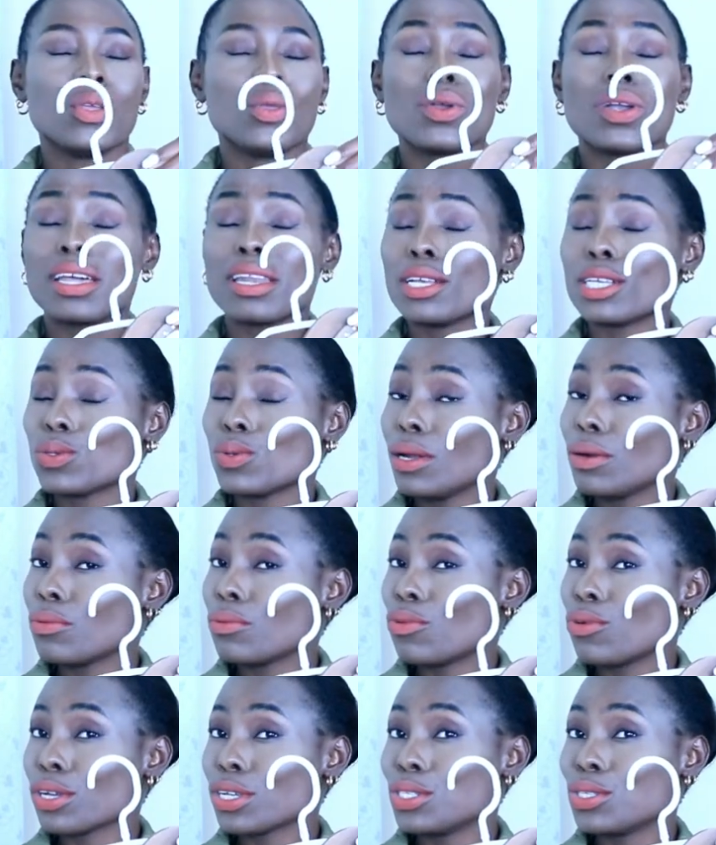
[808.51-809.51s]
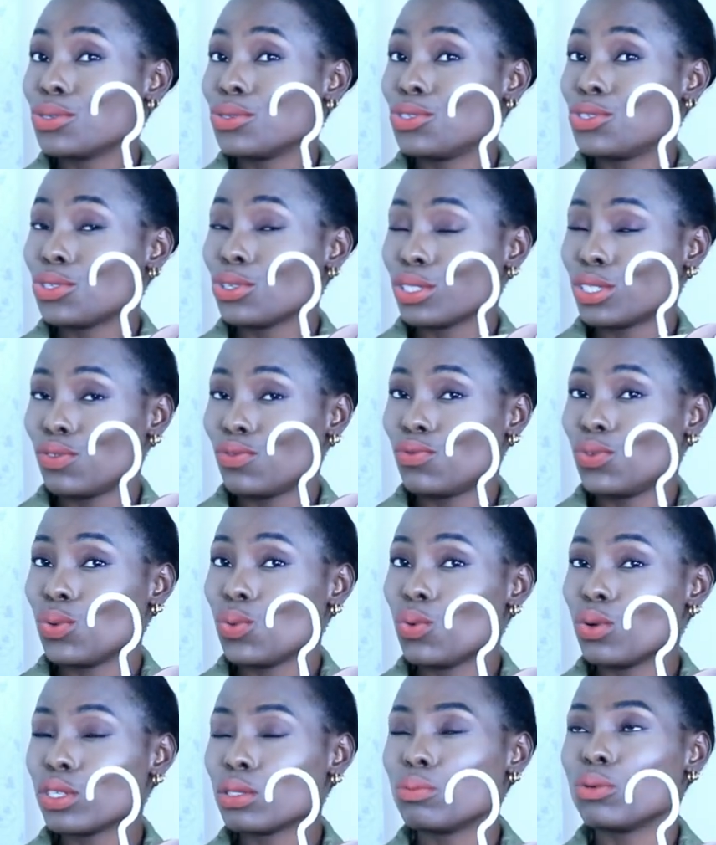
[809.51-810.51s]
you can as well rock it to church if you
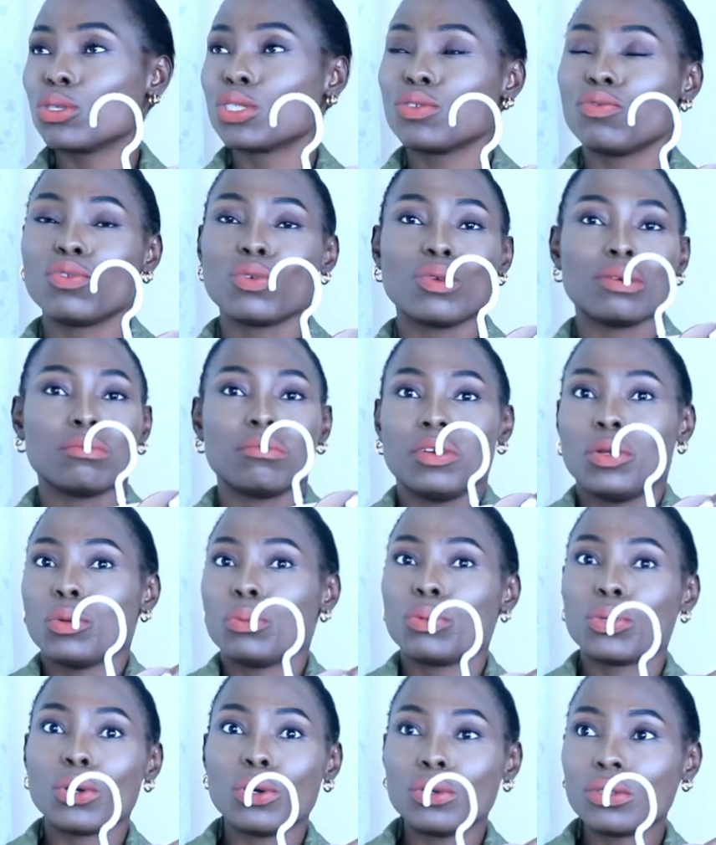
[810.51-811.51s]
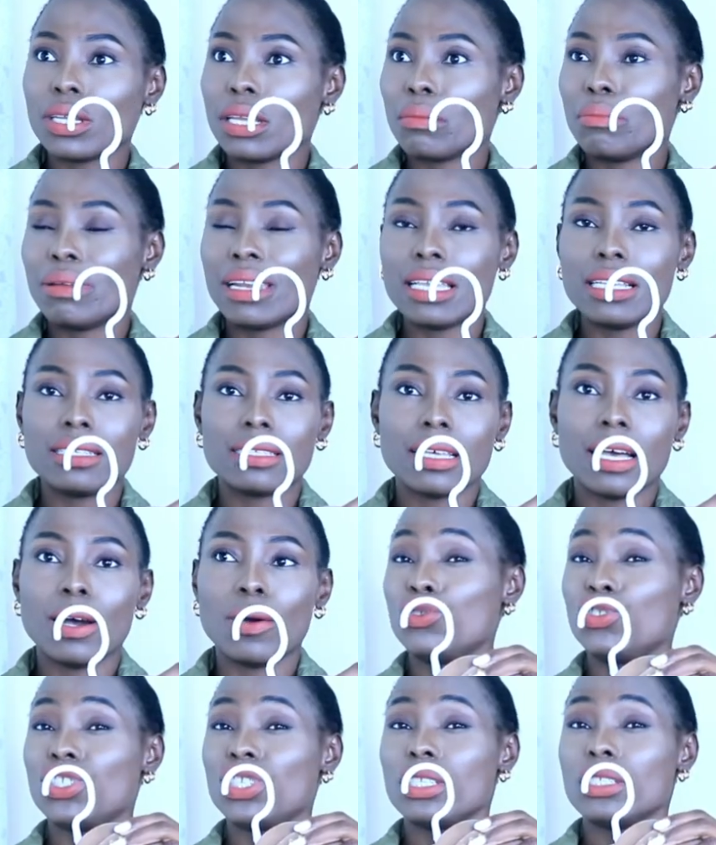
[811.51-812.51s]
want but if you want to put on a blazer
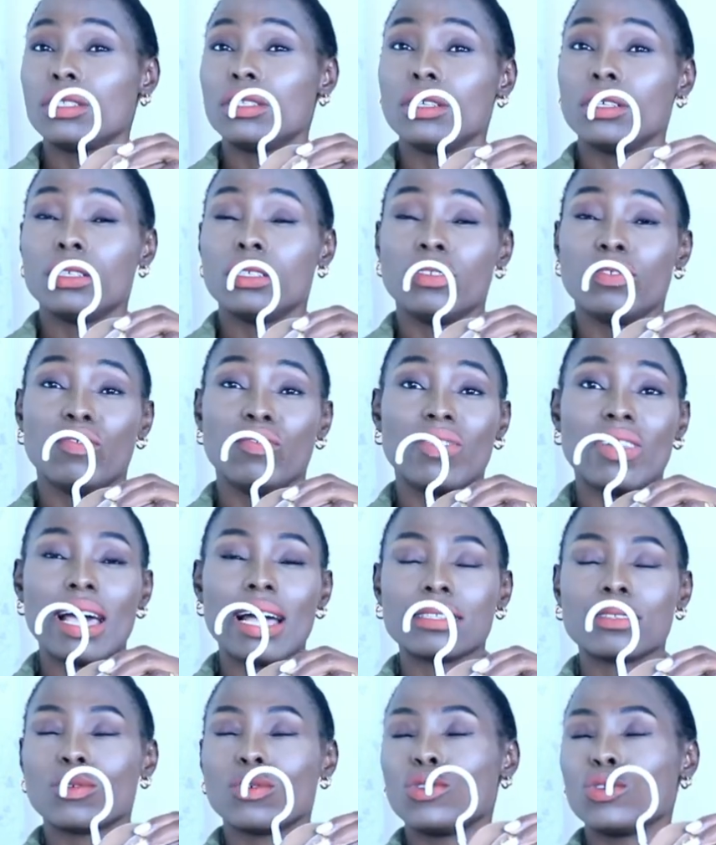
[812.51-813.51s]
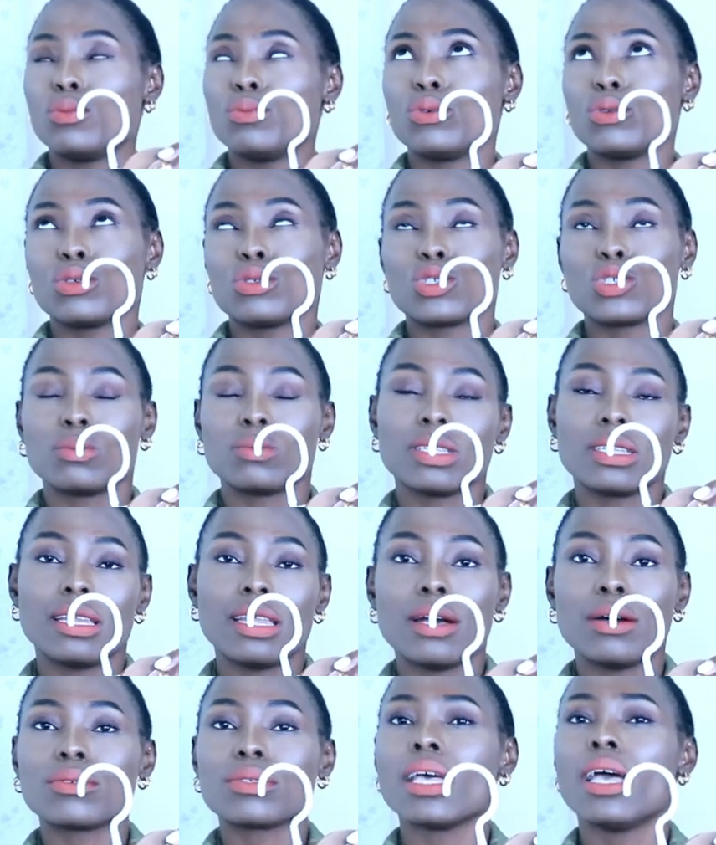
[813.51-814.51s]
or change the the flat or you put on
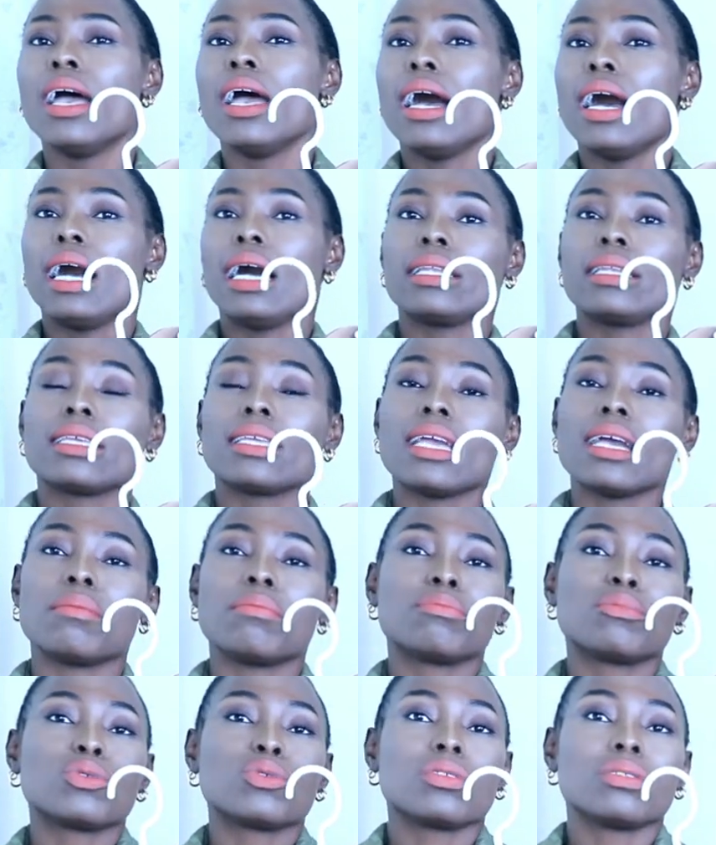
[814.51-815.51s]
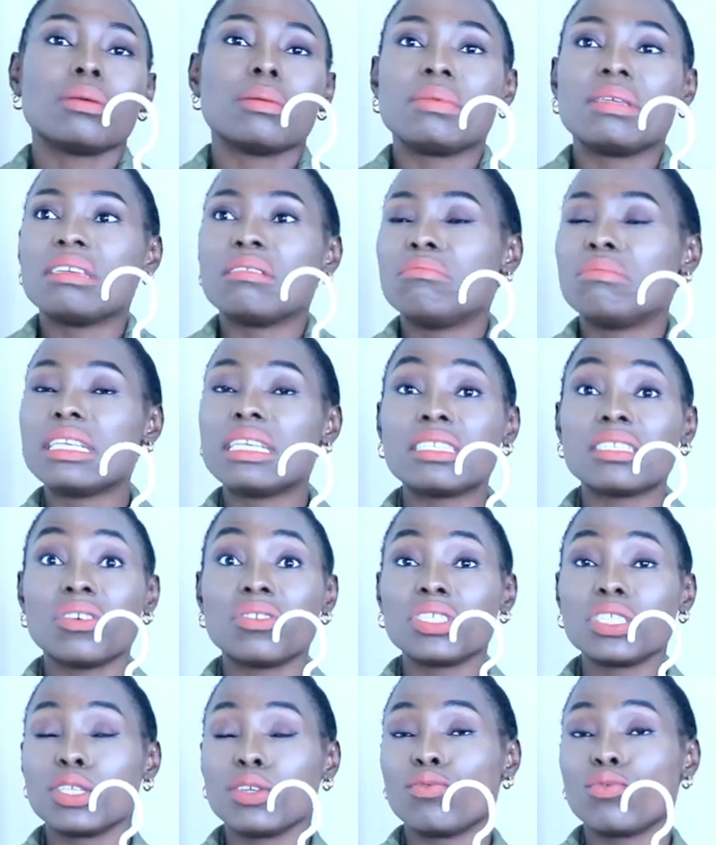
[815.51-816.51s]
something else and yeah put on maybe a
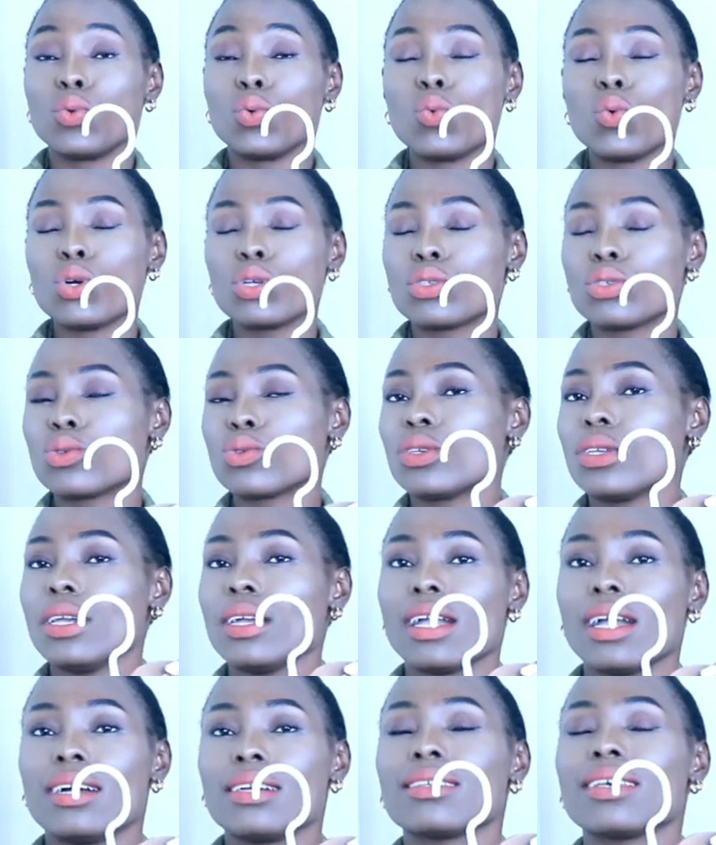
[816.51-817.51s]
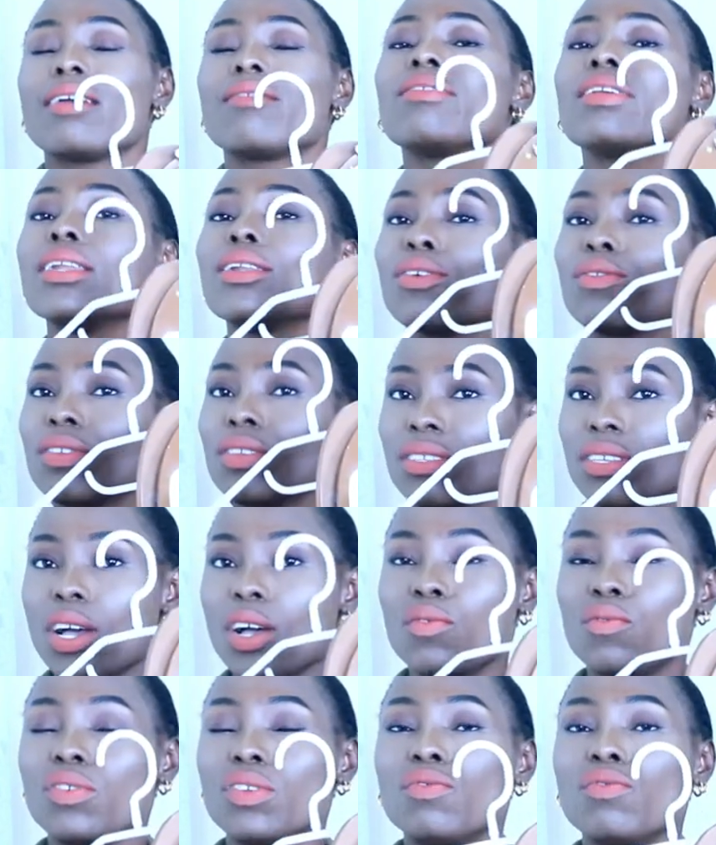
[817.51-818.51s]
blazer on it if you want so yeah guys i really love
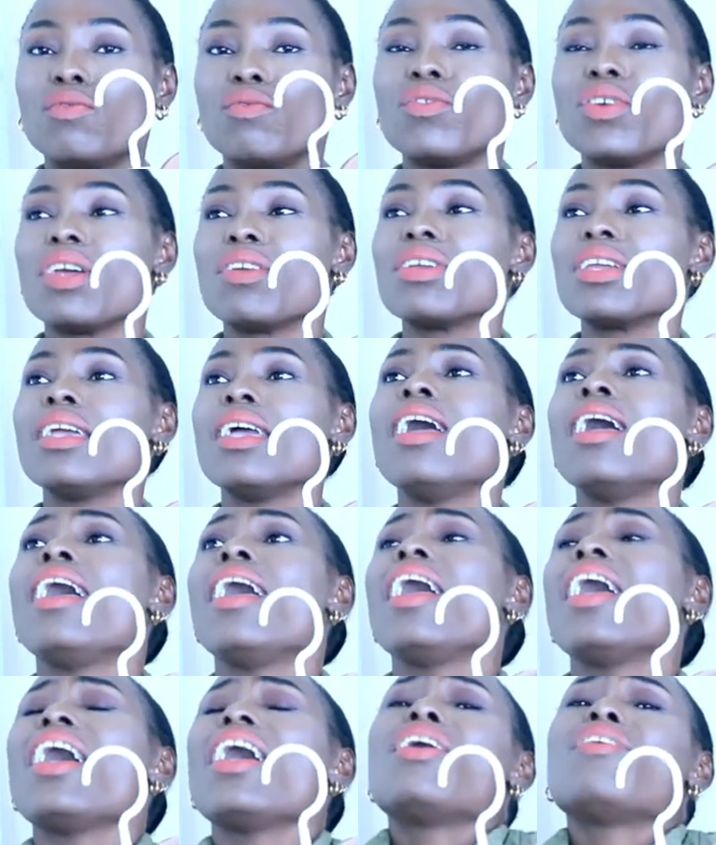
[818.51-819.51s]
this outfit very